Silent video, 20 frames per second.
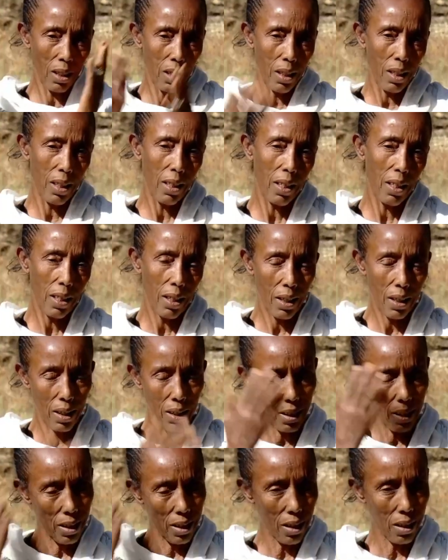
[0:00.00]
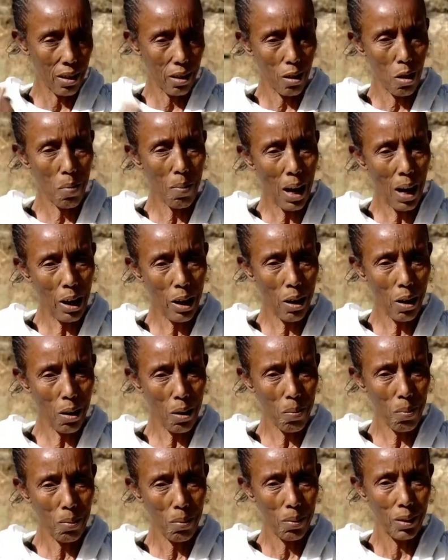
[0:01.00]
So we hope to work and live in
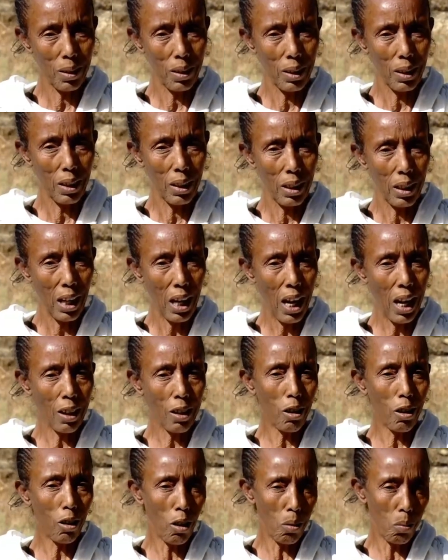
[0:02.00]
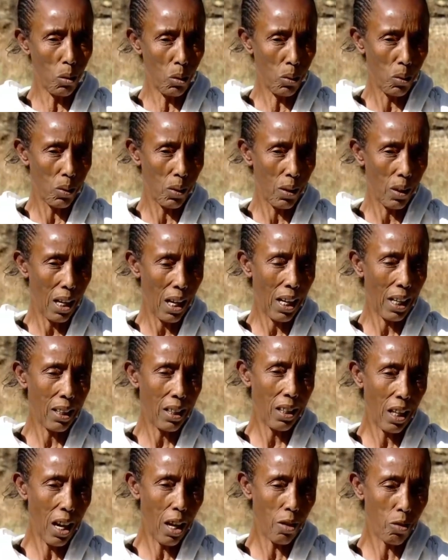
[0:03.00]
peace, and most of all, to
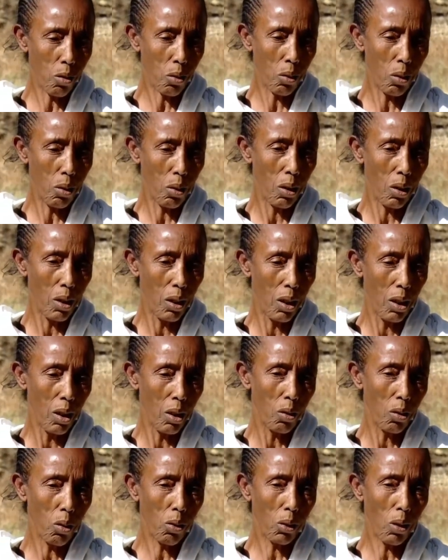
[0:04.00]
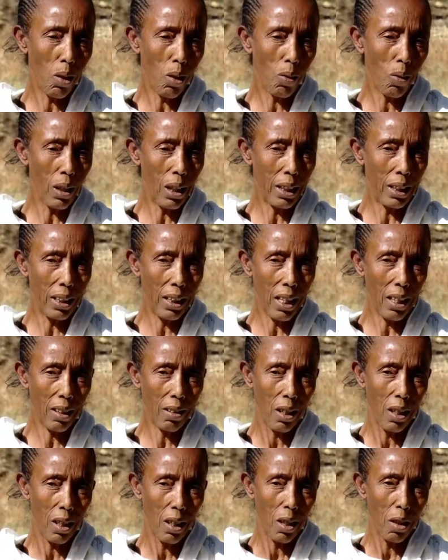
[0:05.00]
meet with our children who fled to Sudan.
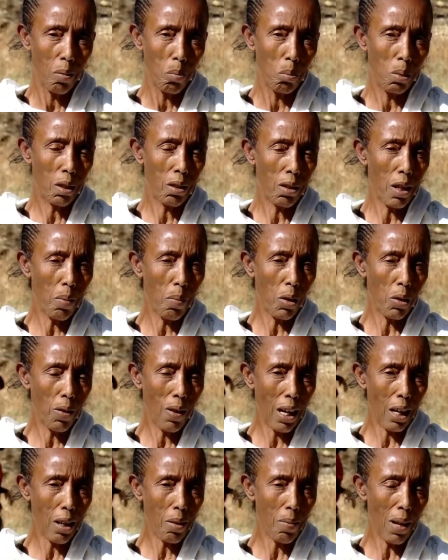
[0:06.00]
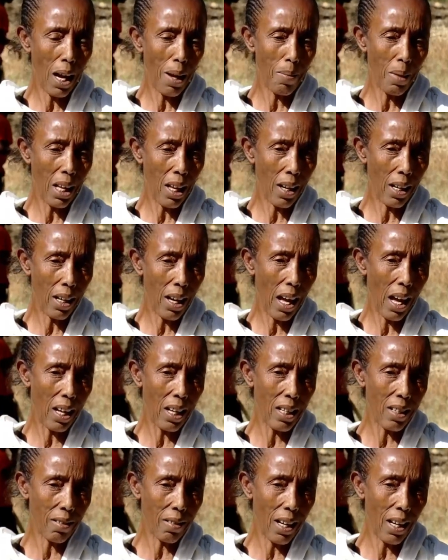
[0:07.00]
And we also hope to send our
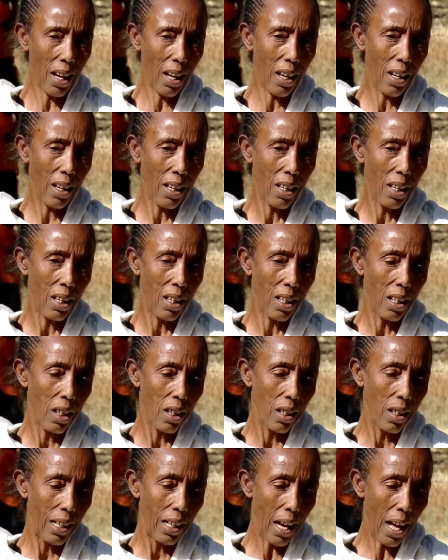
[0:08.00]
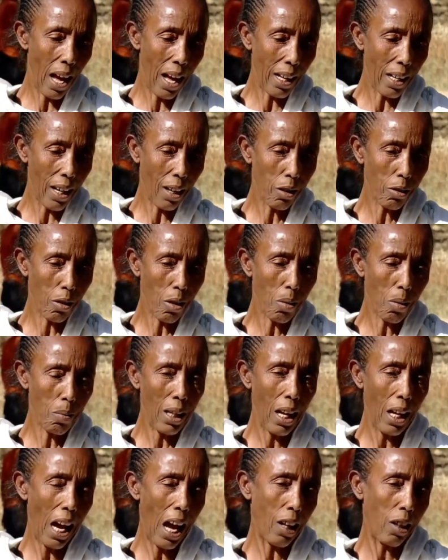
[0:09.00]
children to school peacefully so they can
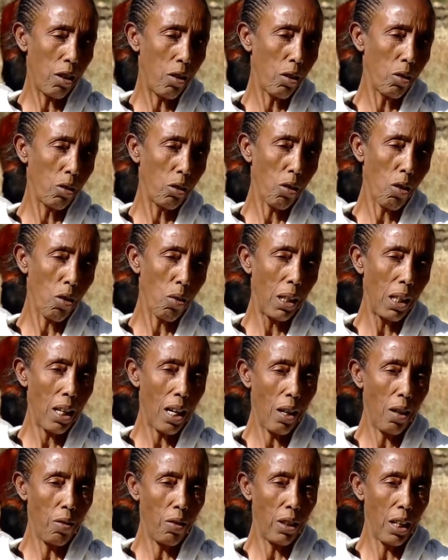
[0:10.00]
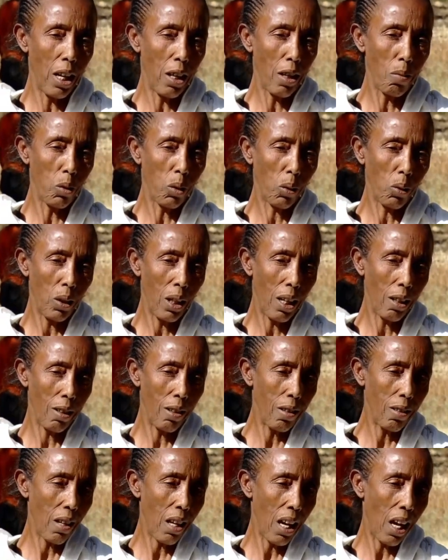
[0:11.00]
learn important things to rebuild
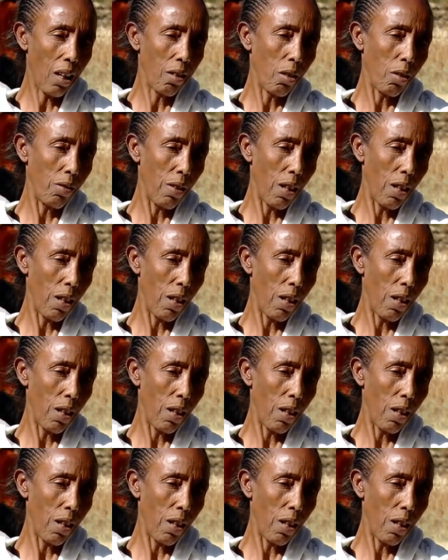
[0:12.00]
their country.